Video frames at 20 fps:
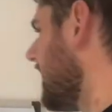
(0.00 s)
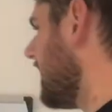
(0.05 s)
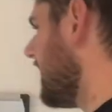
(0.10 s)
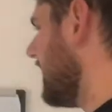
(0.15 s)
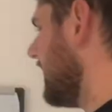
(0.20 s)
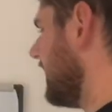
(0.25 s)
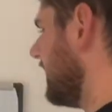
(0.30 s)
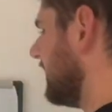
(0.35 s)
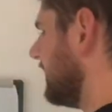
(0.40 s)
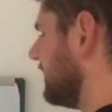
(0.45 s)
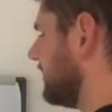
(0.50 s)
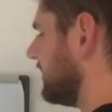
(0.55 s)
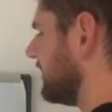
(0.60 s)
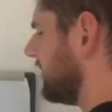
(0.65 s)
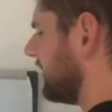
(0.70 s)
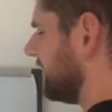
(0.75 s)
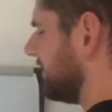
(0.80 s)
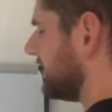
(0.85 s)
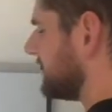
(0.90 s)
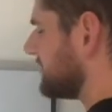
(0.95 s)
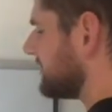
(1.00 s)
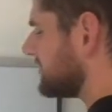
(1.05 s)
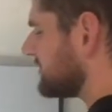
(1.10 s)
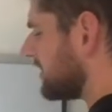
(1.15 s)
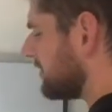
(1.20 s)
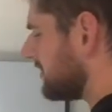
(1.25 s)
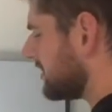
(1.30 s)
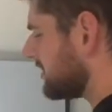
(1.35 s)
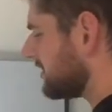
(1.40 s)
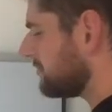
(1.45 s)
And this is
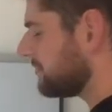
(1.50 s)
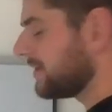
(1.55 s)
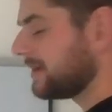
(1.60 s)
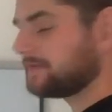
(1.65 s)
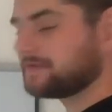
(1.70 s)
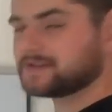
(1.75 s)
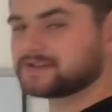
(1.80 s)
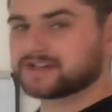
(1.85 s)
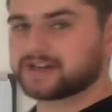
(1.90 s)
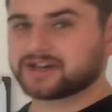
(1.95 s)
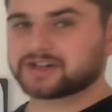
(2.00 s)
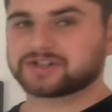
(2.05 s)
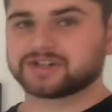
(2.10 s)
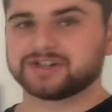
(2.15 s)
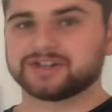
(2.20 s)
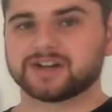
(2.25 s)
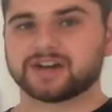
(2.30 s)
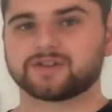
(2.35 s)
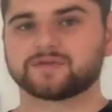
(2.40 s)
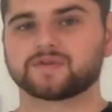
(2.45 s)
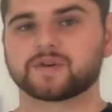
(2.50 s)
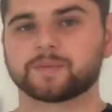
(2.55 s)
something that Buffett's actually done